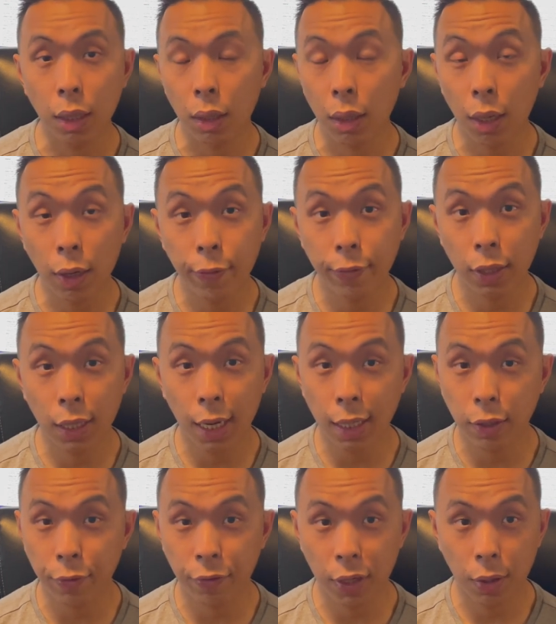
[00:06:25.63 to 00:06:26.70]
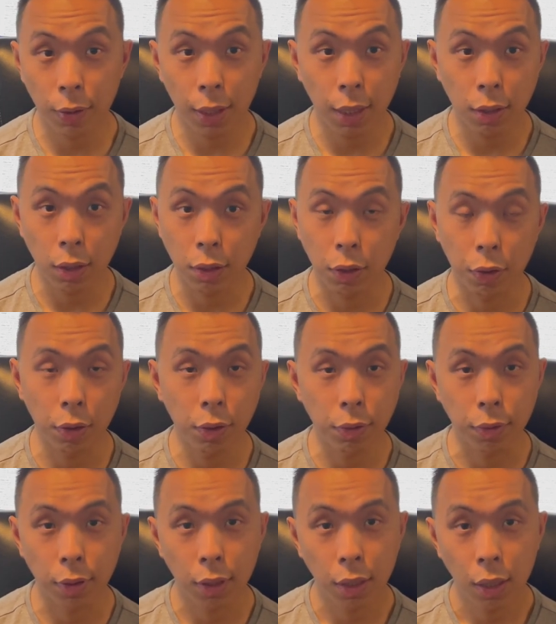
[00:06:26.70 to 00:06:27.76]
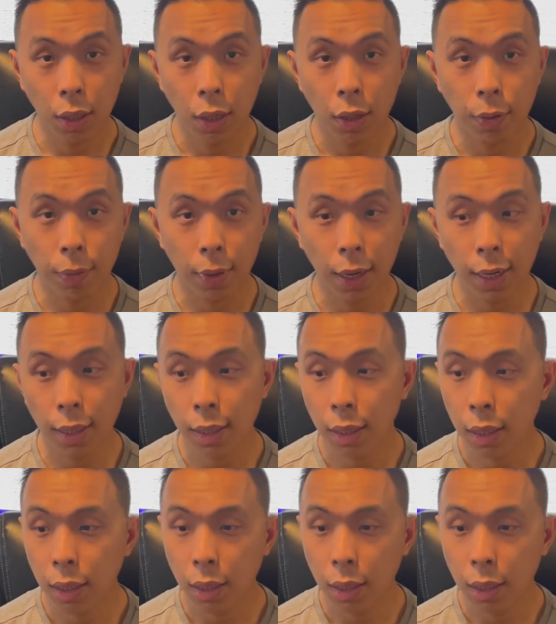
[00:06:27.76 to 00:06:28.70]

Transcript: A lot of it you have to figure out on your own, right?